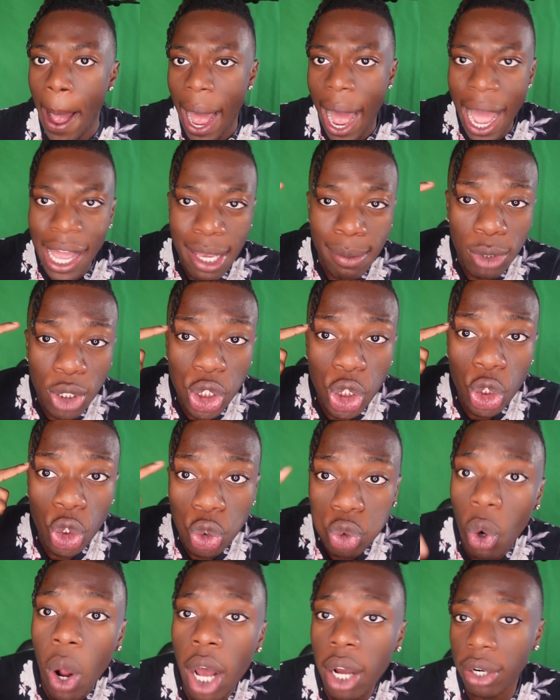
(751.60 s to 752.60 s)
I am
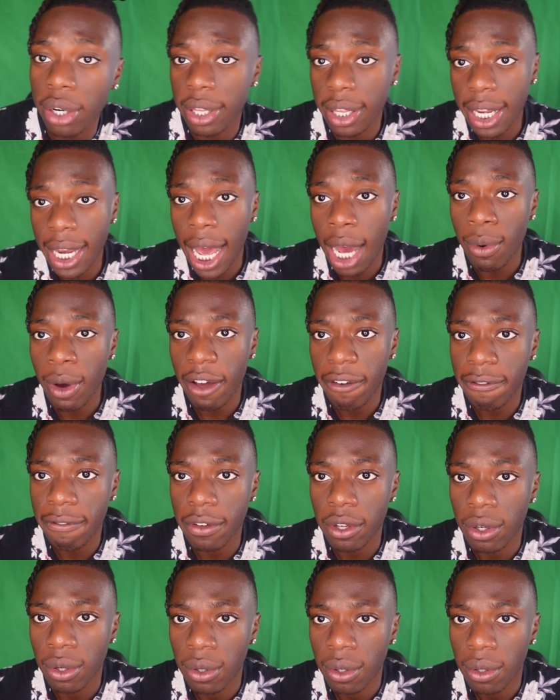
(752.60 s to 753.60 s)
stronger than how I
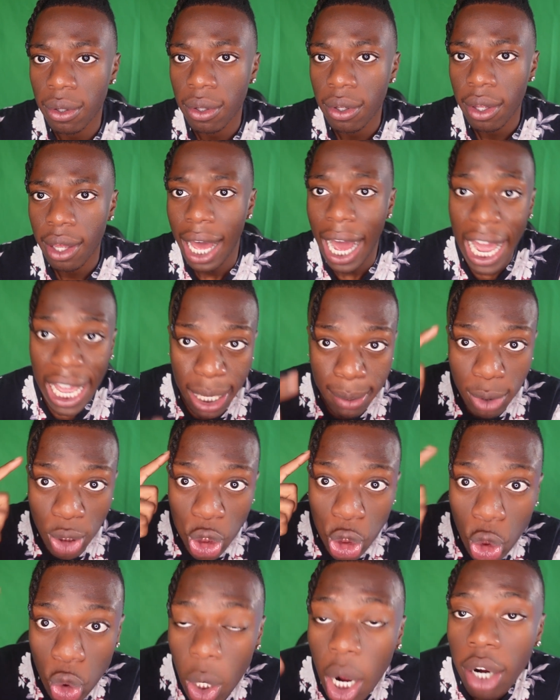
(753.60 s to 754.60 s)
feel. I am
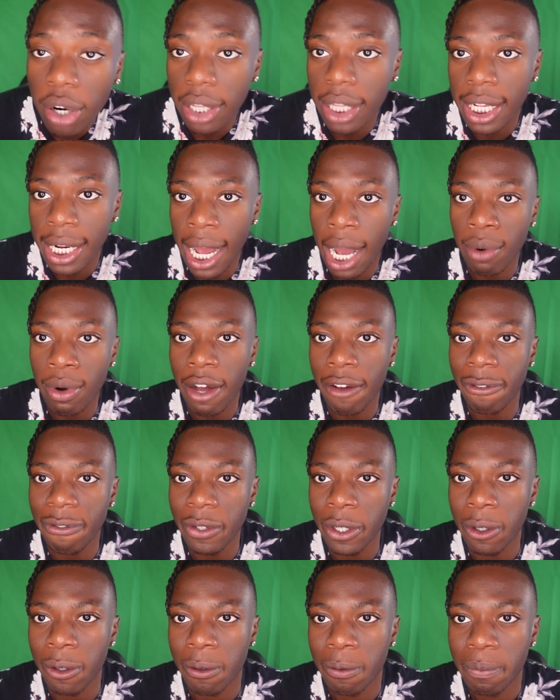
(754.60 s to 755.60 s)
stronger than how I
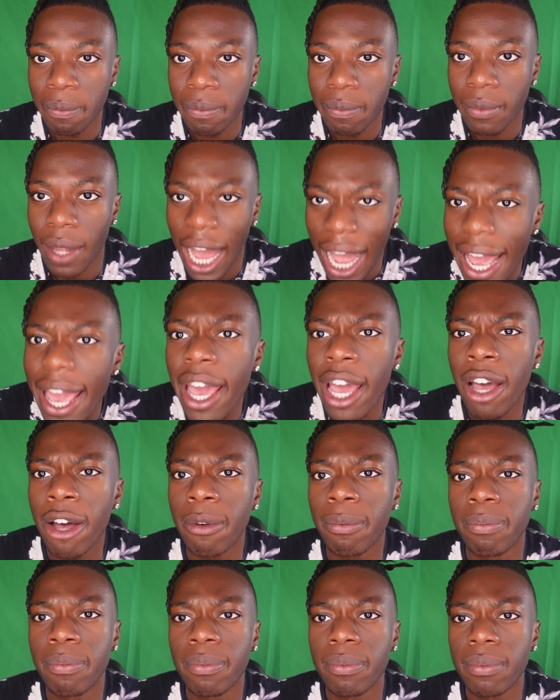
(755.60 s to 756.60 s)
feel. I
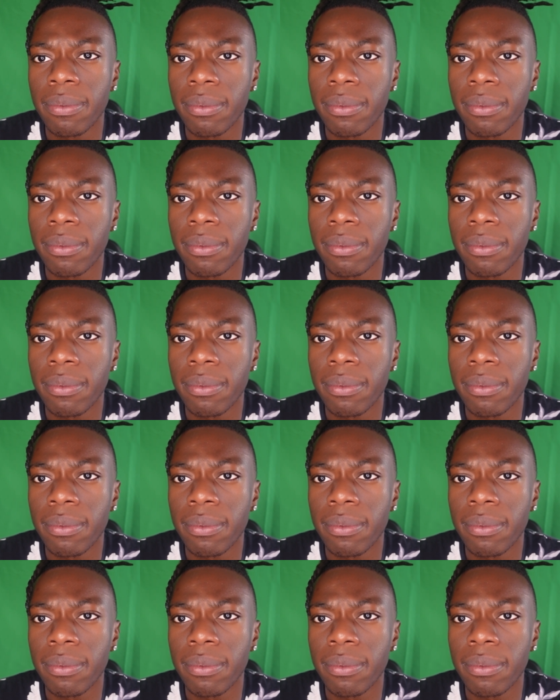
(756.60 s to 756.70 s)
am.